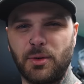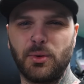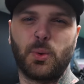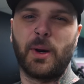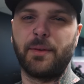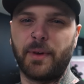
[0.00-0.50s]

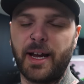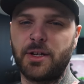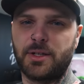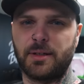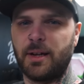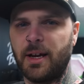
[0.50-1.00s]
220
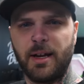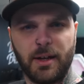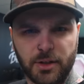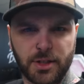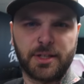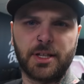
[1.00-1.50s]
range and
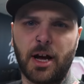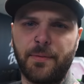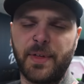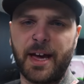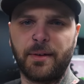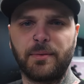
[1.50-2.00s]
should
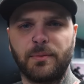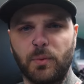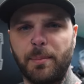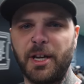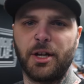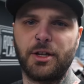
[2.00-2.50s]
solve that and
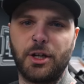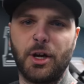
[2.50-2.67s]
we'll be good to